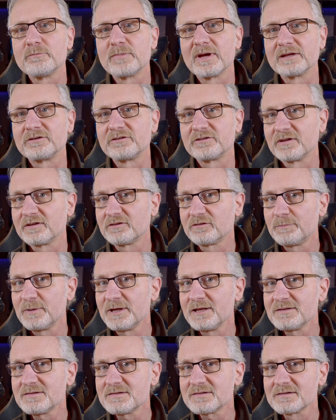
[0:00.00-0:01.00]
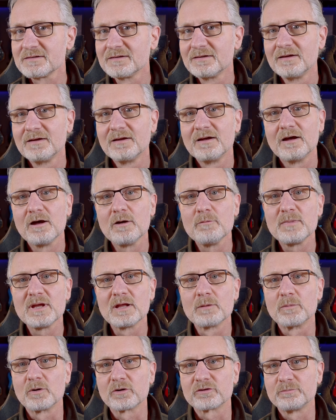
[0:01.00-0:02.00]
badge that spins, a
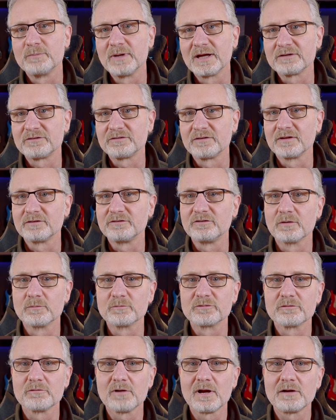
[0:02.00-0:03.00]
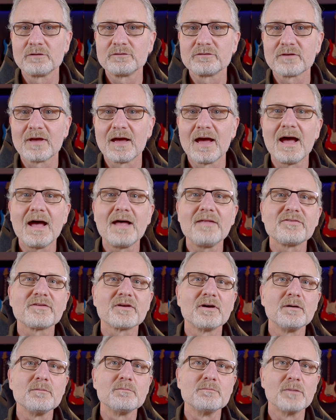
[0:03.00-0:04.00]
mailbox badge that jumps around, and
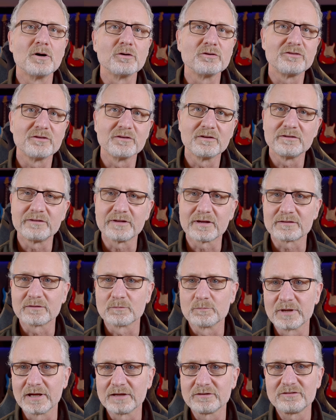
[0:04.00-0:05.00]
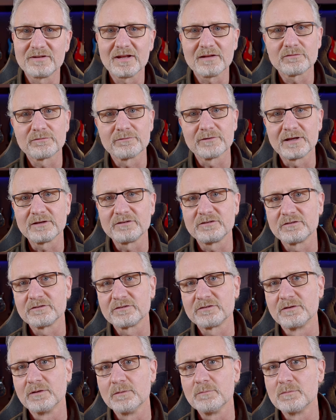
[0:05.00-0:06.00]
a motion detector badge that
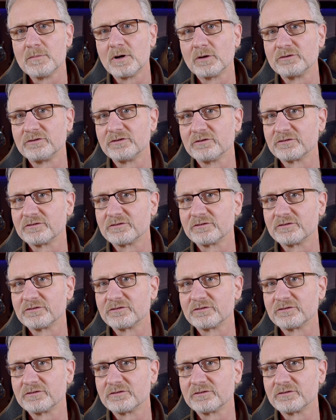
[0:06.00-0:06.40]
flashes the motion